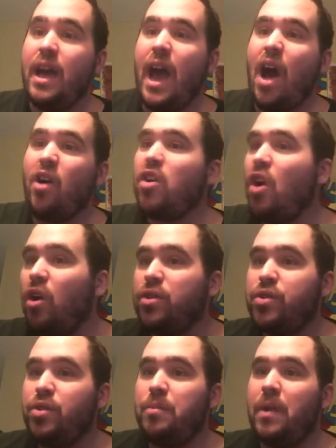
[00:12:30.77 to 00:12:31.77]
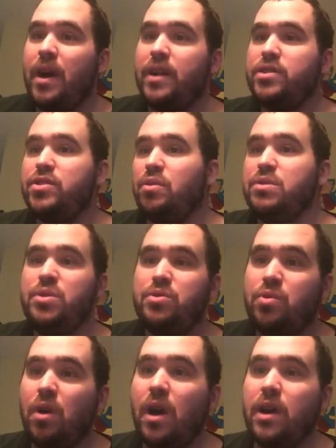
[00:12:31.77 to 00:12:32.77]
alcohol too much, don't do
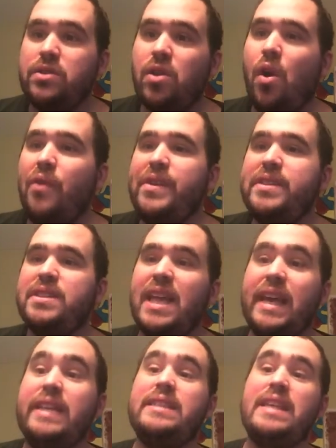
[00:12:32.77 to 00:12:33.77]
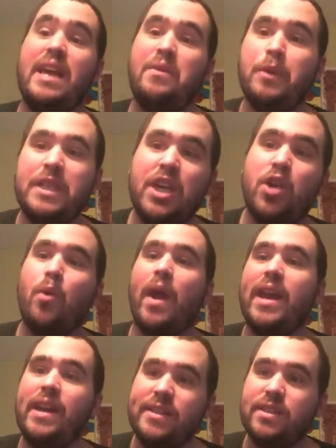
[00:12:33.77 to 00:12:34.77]
drugs, all these things that it would
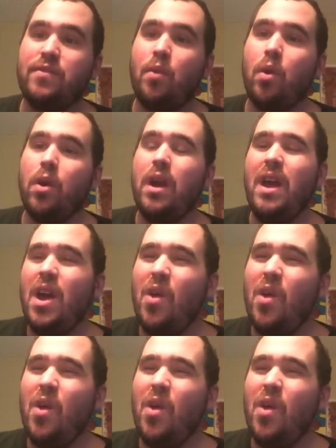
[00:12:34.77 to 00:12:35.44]
degrade us for.